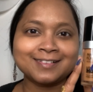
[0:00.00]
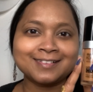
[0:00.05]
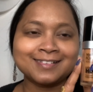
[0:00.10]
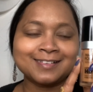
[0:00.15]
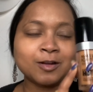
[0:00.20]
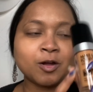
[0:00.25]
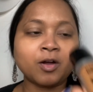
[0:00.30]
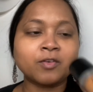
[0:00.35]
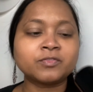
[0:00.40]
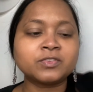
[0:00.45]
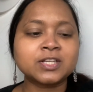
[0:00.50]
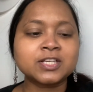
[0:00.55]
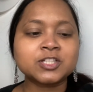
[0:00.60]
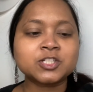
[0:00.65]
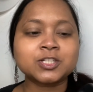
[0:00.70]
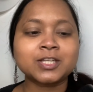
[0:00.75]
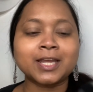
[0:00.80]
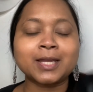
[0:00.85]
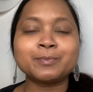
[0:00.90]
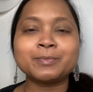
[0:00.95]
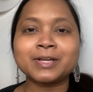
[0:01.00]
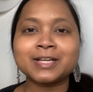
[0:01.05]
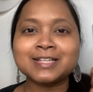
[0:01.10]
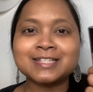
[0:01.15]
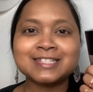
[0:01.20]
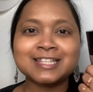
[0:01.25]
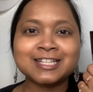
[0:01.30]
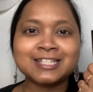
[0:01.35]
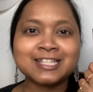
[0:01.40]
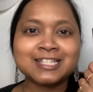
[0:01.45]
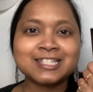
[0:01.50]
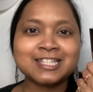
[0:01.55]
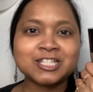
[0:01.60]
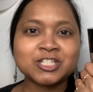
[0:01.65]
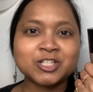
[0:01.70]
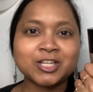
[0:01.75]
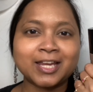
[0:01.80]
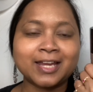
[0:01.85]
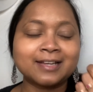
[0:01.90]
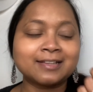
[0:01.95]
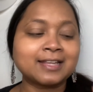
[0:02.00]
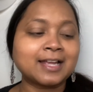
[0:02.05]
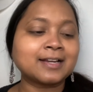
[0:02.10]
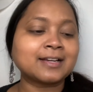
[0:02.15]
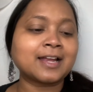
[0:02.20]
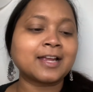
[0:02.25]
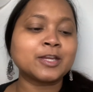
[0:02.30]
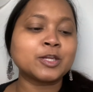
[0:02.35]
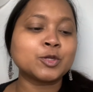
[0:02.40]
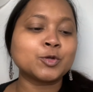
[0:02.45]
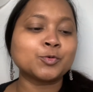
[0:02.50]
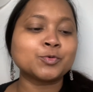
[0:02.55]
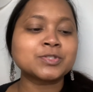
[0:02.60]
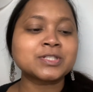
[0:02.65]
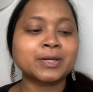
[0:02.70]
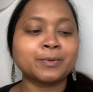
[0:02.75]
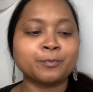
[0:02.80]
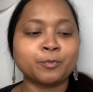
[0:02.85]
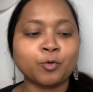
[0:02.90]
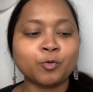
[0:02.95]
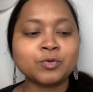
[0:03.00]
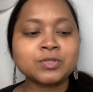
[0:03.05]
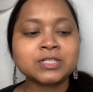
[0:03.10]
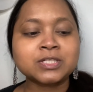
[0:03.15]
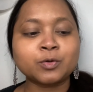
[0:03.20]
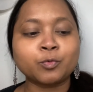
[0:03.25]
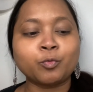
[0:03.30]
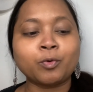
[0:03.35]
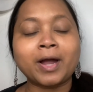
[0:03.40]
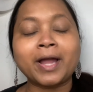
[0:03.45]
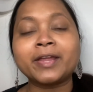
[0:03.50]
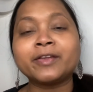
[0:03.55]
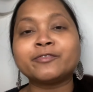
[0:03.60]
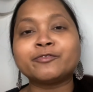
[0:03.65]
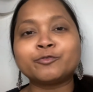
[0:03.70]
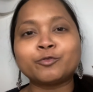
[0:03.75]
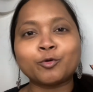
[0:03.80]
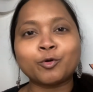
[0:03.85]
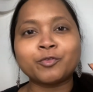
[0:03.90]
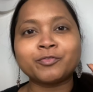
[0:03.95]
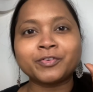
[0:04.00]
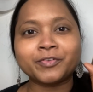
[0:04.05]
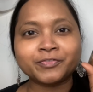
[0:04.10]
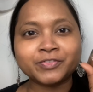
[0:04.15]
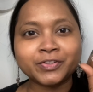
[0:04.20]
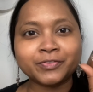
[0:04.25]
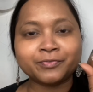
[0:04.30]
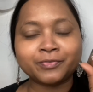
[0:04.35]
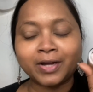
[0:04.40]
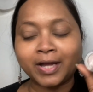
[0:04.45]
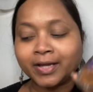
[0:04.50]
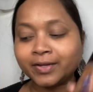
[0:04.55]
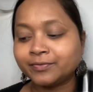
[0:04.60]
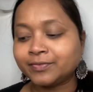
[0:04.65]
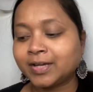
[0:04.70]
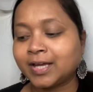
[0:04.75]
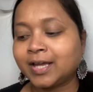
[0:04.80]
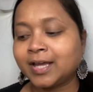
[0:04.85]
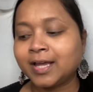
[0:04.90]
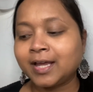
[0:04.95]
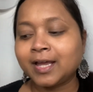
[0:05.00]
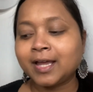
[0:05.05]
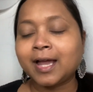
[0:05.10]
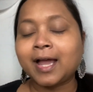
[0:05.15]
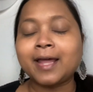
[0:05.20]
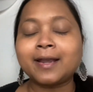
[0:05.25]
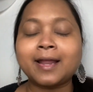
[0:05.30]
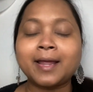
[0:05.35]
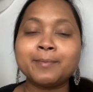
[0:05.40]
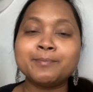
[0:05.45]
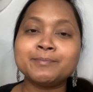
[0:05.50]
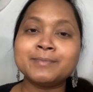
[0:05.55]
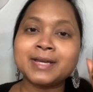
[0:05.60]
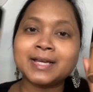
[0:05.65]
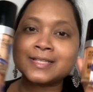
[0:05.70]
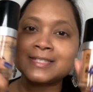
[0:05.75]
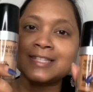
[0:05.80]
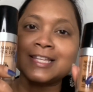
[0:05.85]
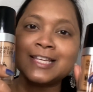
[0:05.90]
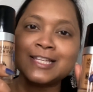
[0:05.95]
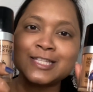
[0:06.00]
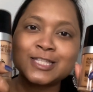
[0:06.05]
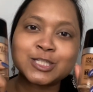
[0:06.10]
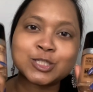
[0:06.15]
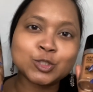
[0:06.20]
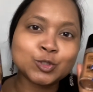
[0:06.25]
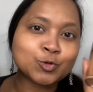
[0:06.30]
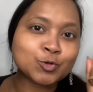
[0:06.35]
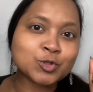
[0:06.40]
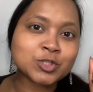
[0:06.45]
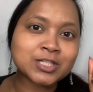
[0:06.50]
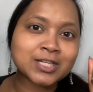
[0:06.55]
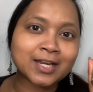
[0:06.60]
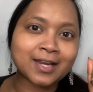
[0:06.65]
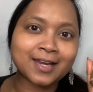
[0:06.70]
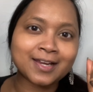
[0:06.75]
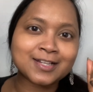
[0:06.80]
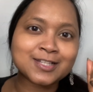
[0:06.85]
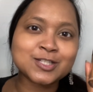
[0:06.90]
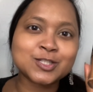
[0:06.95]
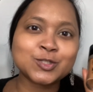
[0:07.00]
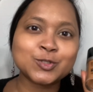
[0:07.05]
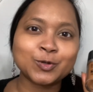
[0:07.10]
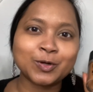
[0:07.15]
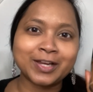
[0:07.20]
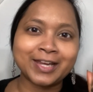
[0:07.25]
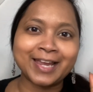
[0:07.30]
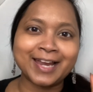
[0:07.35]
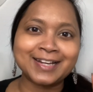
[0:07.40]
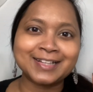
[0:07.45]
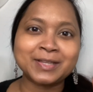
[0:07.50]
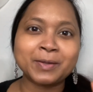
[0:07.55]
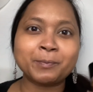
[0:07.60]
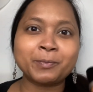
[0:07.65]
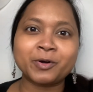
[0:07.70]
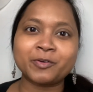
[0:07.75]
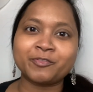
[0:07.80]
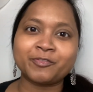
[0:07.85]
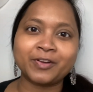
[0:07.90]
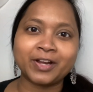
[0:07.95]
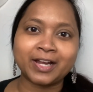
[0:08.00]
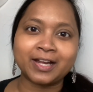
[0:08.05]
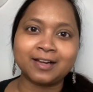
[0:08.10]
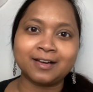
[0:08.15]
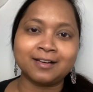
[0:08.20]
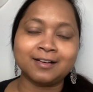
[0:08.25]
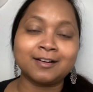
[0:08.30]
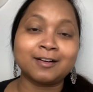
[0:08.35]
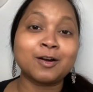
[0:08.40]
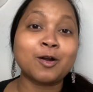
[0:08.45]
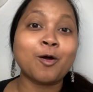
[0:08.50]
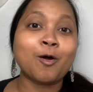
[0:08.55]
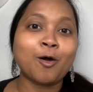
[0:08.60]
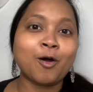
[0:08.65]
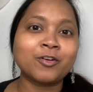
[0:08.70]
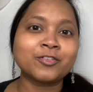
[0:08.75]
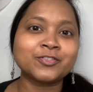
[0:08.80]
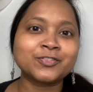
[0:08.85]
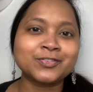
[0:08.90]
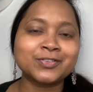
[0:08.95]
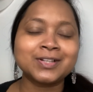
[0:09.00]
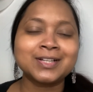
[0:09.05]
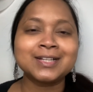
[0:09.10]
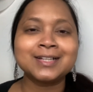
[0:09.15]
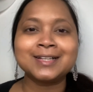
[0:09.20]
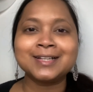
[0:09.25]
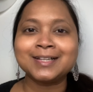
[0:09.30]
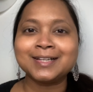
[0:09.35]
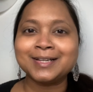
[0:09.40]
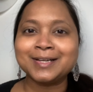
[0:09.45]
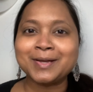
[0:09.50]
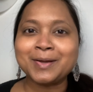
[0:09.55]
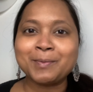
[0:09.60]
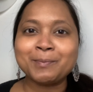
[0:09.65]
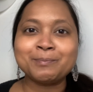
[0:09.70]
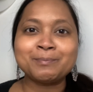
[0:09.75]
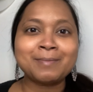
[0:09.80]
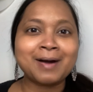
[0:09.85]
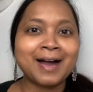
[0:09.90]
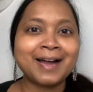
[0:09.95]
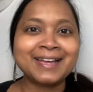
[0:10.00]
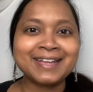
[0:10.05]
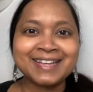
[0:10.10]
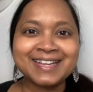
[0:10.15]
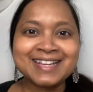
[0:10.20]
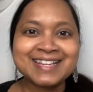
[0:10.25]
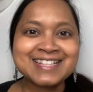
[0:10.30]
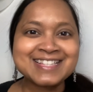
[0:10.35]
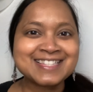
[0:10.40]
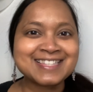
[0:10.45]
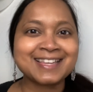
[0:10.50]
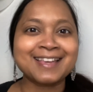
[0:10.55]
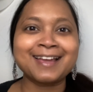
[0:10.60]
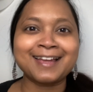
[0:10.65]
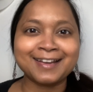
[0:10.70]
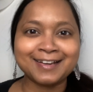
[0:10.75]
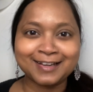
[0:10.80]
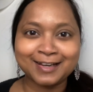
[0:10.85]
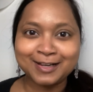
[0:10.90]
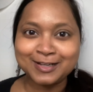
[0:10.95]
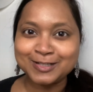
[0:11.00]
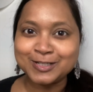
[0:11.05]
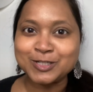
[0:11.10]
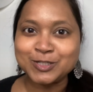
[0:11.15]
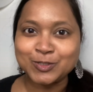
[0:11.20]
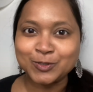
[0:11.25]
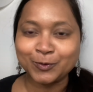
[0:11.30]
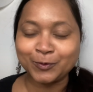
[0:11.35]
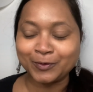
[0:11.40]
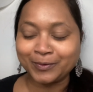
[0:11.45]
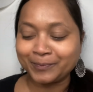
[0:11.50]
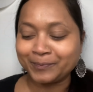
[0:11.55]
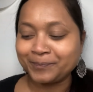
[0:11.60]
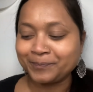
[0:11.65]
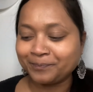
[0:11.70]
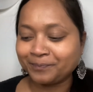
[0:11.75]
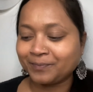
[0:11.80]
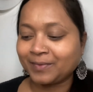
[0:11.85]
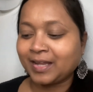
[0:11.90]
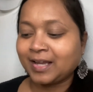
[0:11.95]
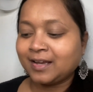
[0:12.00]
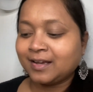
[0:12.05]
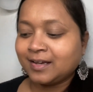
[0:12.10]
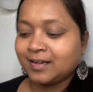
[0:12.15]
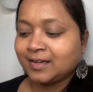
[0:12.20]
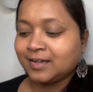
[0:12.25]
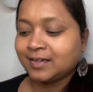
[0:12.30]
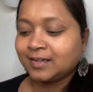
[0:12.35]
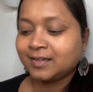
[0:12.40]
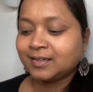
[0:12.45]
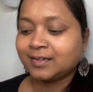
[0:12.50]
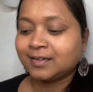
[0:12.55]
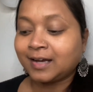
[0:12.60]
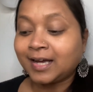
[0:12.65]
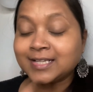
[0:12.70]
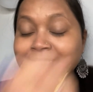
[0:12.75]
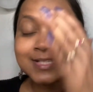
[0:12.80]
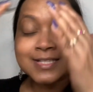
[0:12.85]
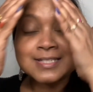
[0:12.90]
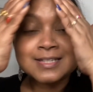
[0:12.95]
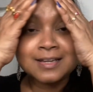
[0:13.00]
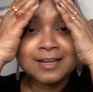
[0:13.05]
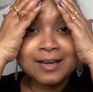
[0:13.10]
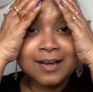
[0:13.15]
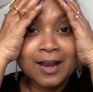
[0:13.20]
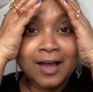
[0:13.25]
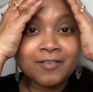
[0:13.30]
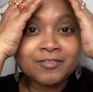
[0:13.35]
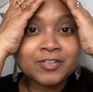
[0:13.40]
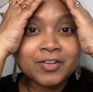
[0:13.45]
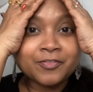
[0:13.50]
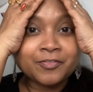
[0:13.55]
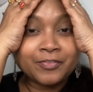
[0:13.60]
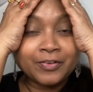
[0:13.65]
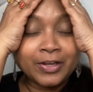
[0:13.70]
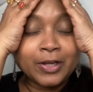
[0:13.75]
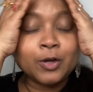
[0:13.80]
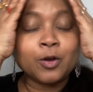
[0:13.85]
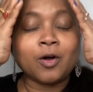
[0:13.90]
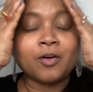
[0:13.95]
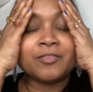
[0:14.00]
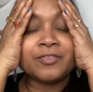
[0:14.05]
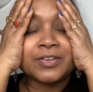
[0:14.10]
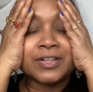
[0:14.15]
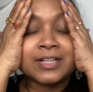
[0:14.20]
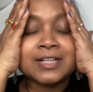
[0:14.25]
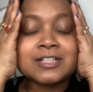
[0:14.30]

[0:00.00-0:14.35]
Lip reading: of this shade because this is the shade that I use the most, Y455, and I mix these two shades to get the perfect color of my skin tone. I just love the feel of it. It